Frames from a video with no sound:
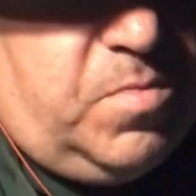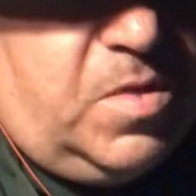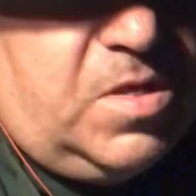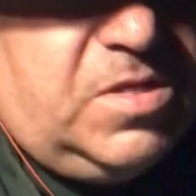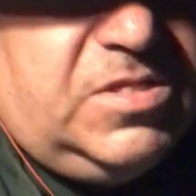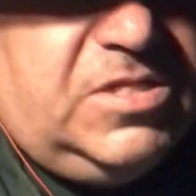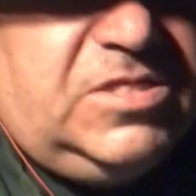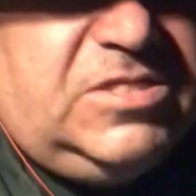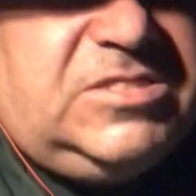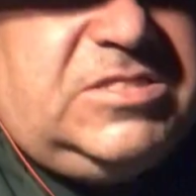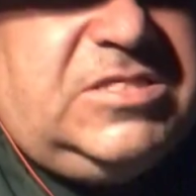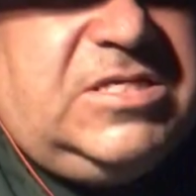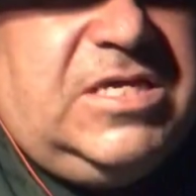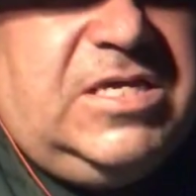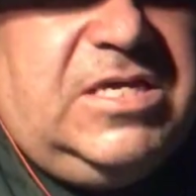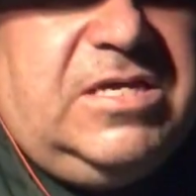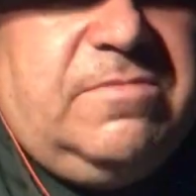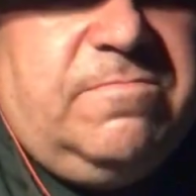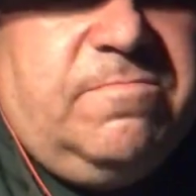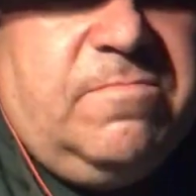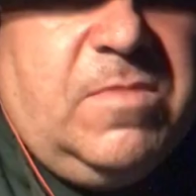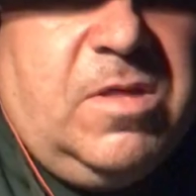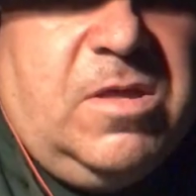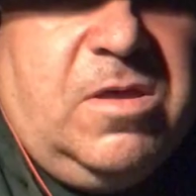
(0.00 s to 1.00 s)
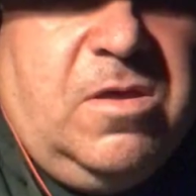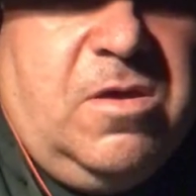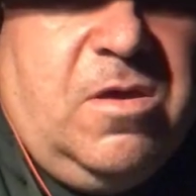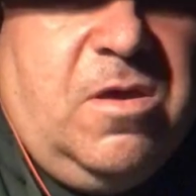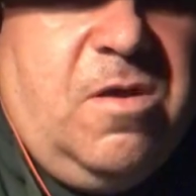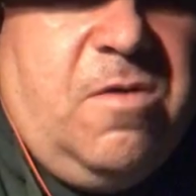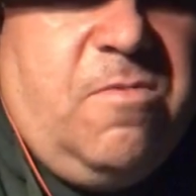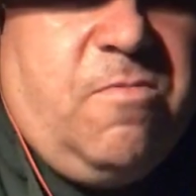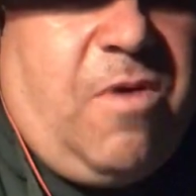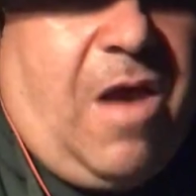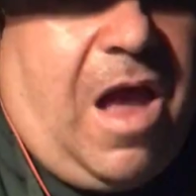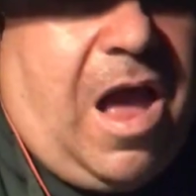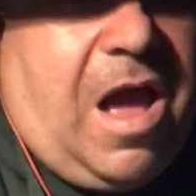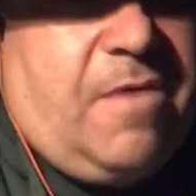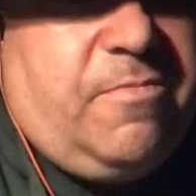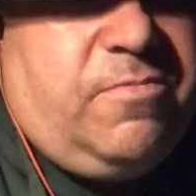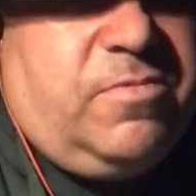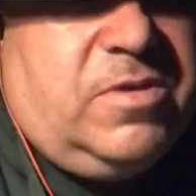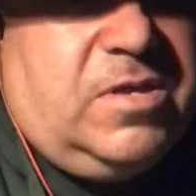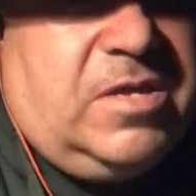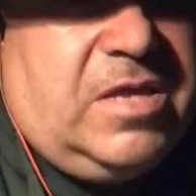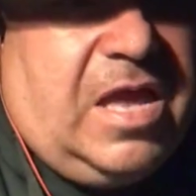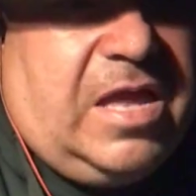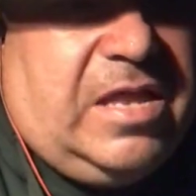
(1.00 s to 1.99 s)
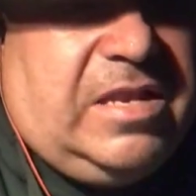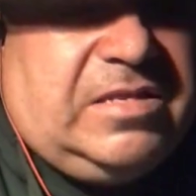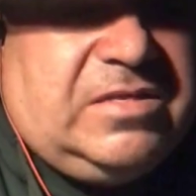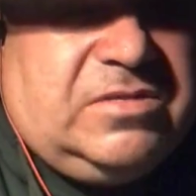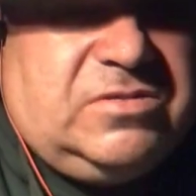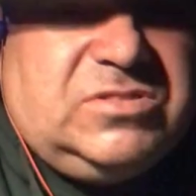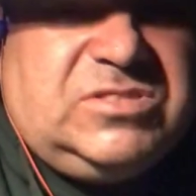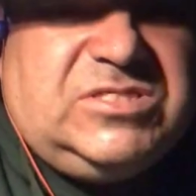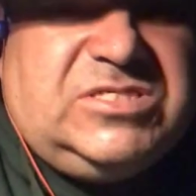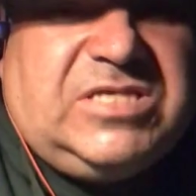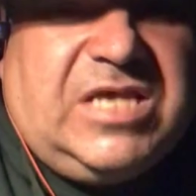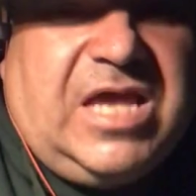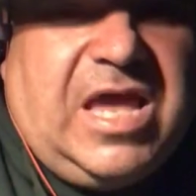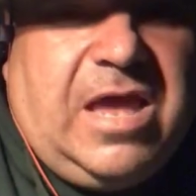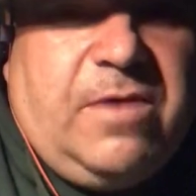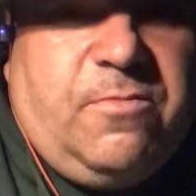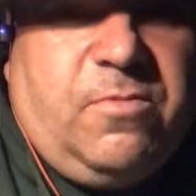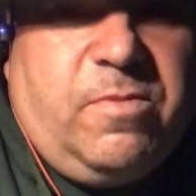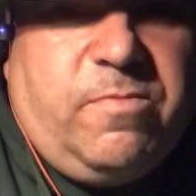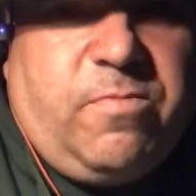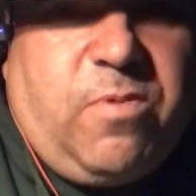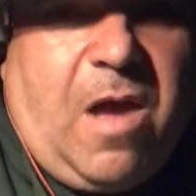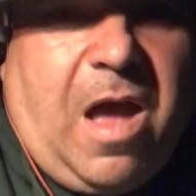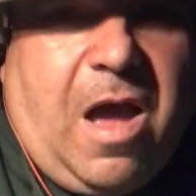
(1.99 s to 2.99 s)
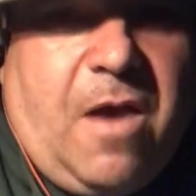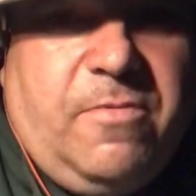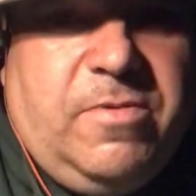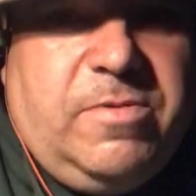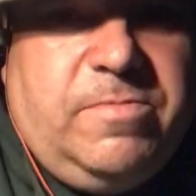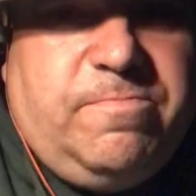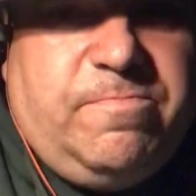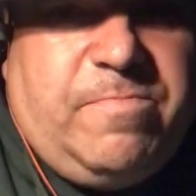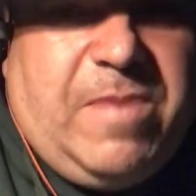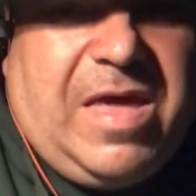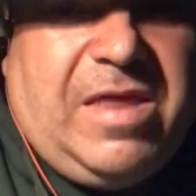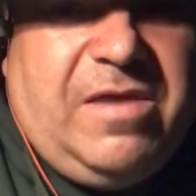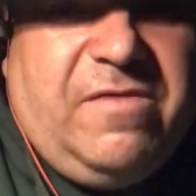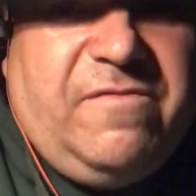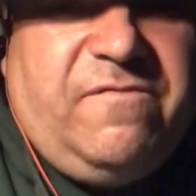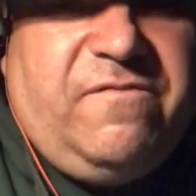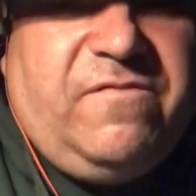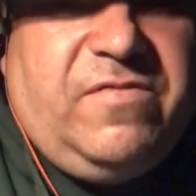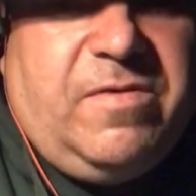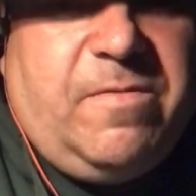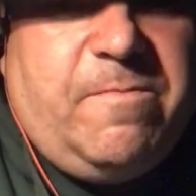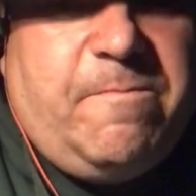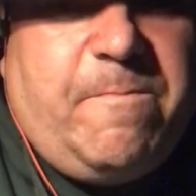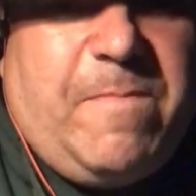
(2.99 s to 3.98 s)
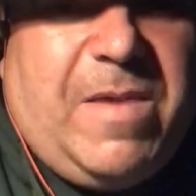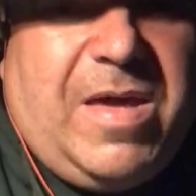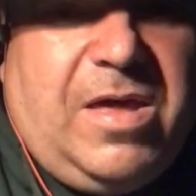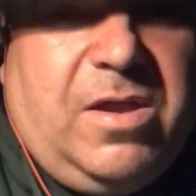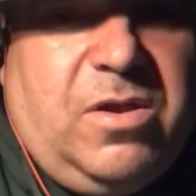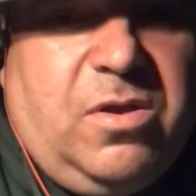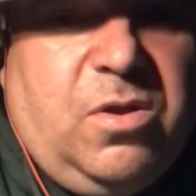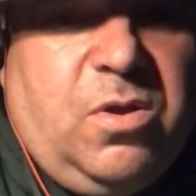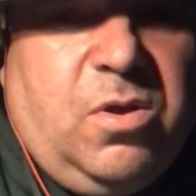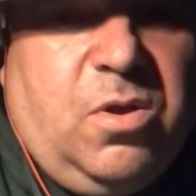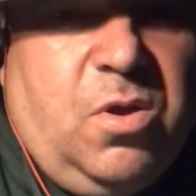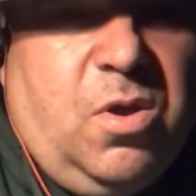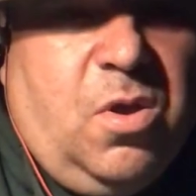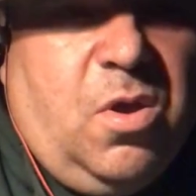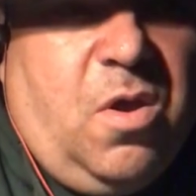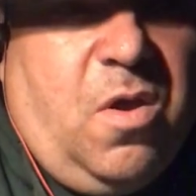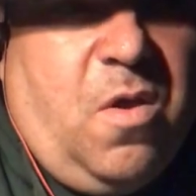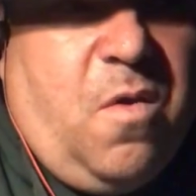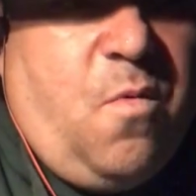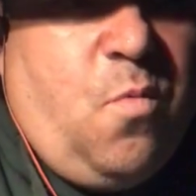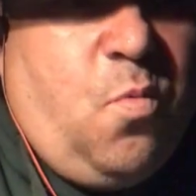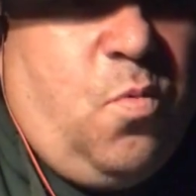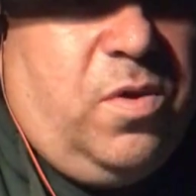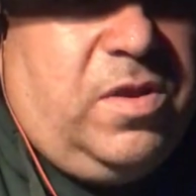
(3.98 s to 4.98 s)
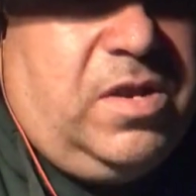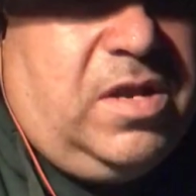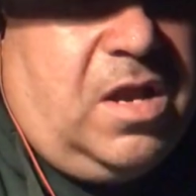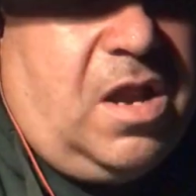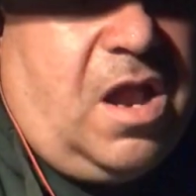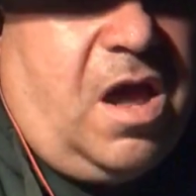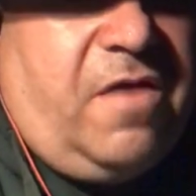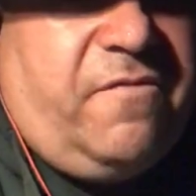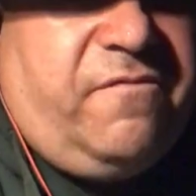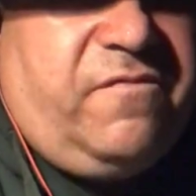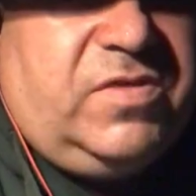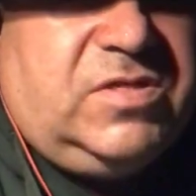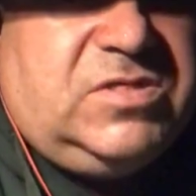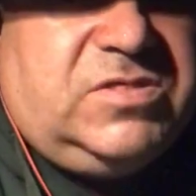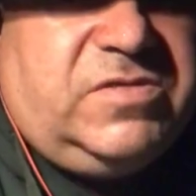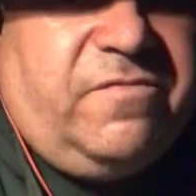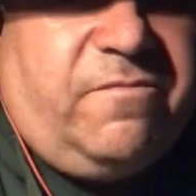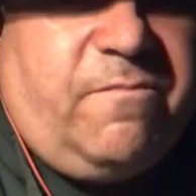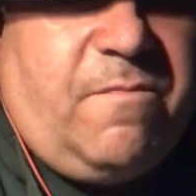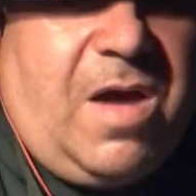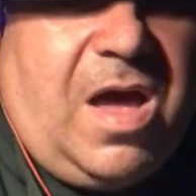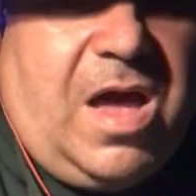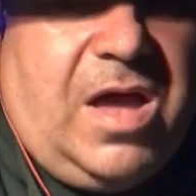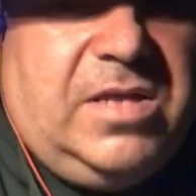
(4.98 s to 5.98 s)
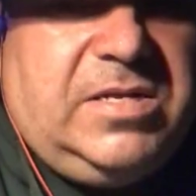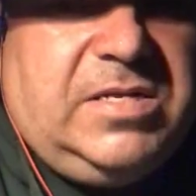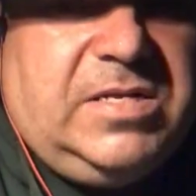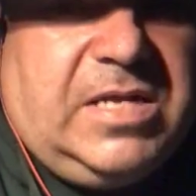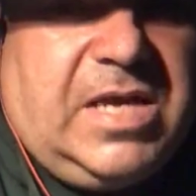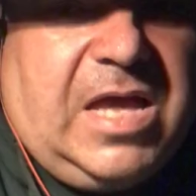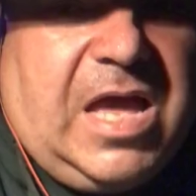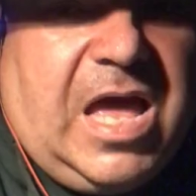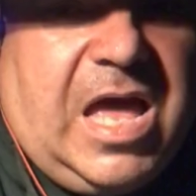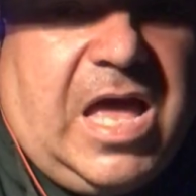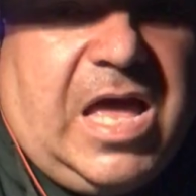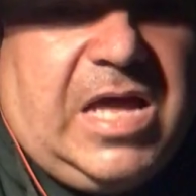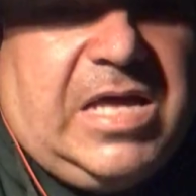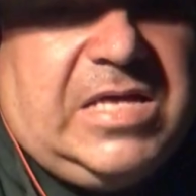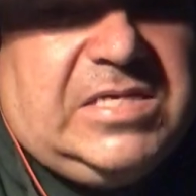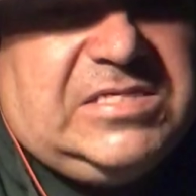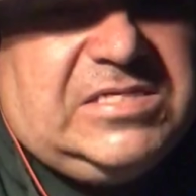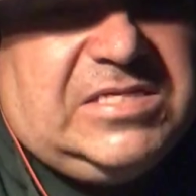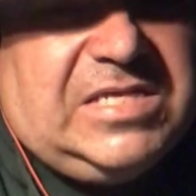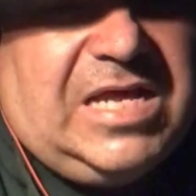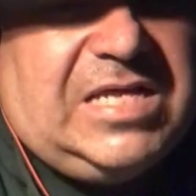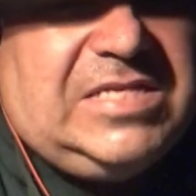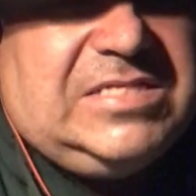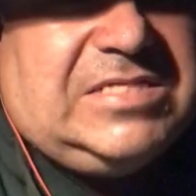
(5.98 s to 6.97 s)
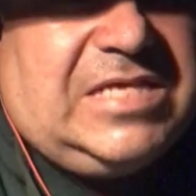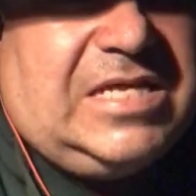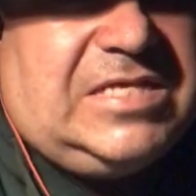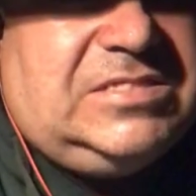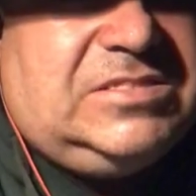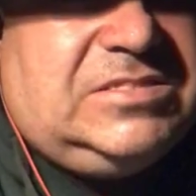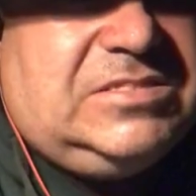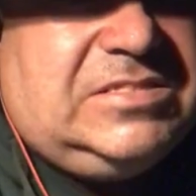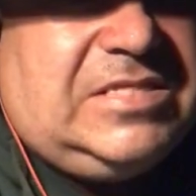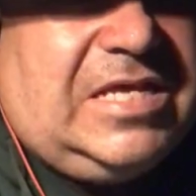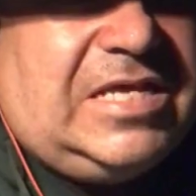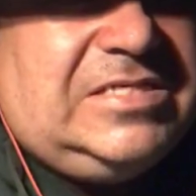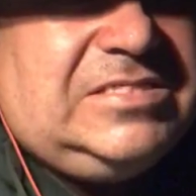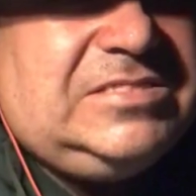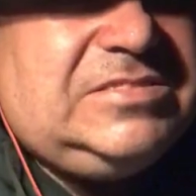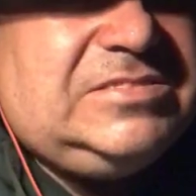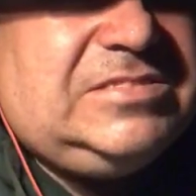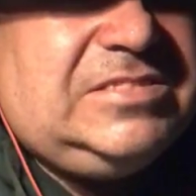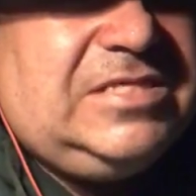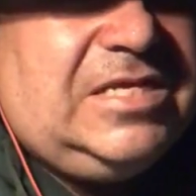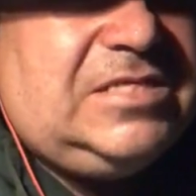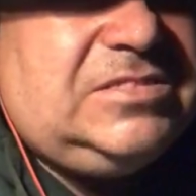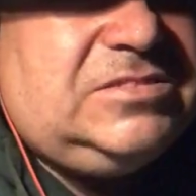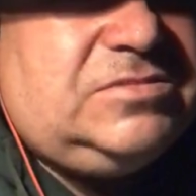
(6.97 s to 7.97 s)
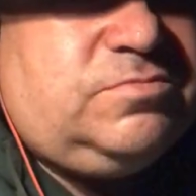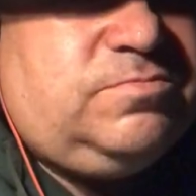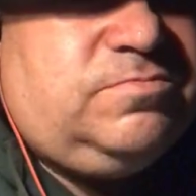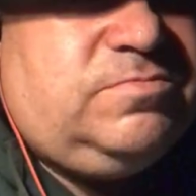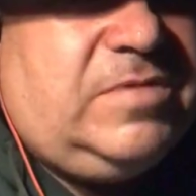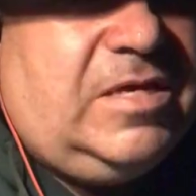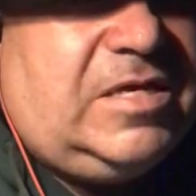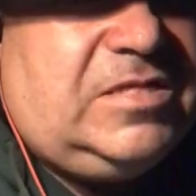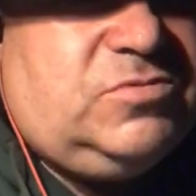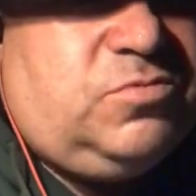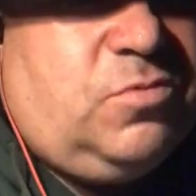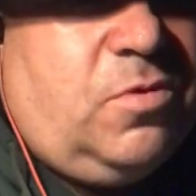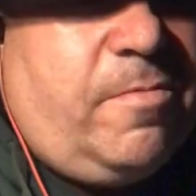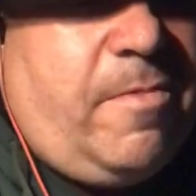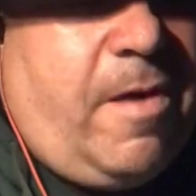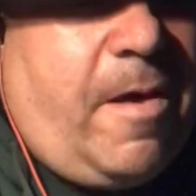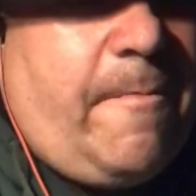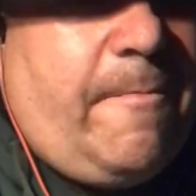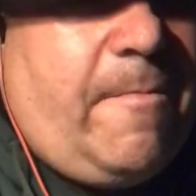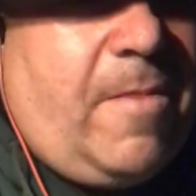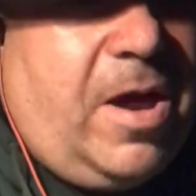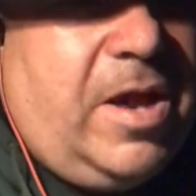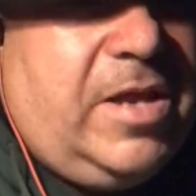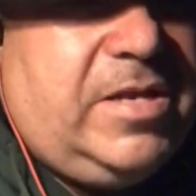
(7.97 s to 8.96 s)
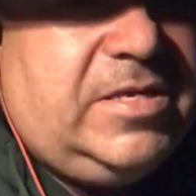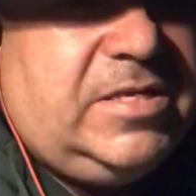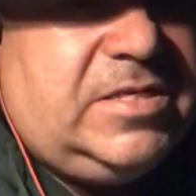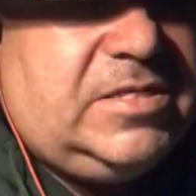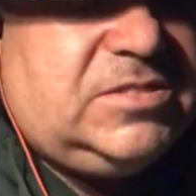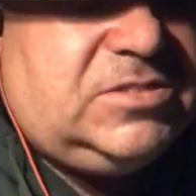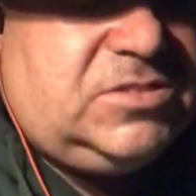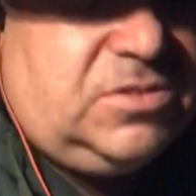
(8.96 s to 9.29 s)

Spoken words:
this team probably and Sam would probably benefit better with an offensive minded guy. So that's where my mind is.